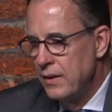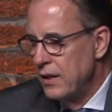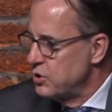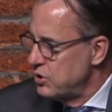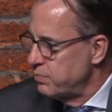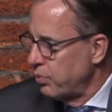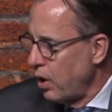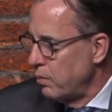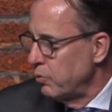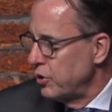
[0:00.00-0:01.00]
That's
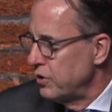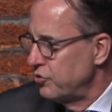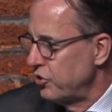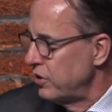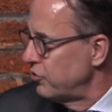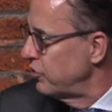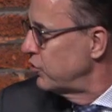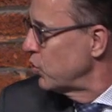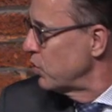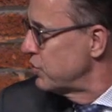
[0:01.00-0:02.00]
probably going to send us
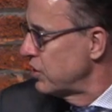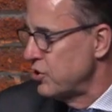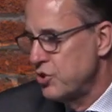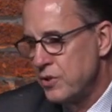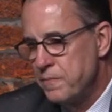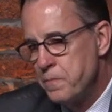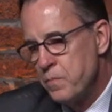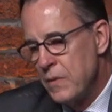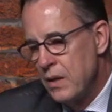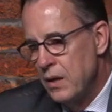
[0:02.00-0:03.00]
into a recession,
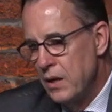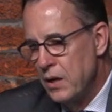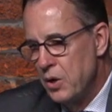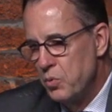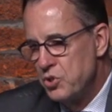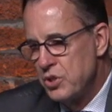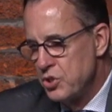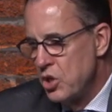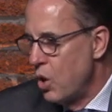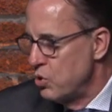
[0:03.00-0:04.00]
which
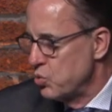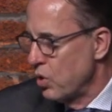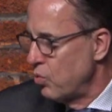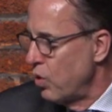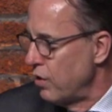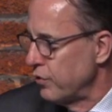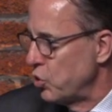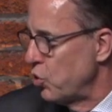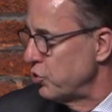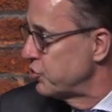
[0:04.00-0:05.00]
doesn't always work well for
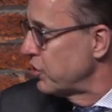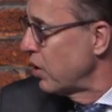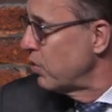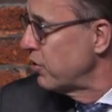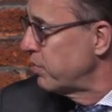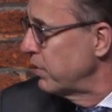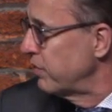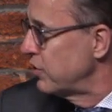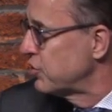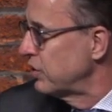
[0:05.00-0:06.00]
gold to start with, but
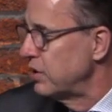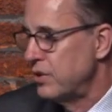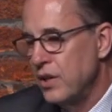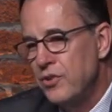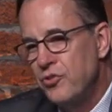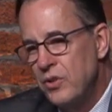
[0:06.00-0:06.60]
eventually it does.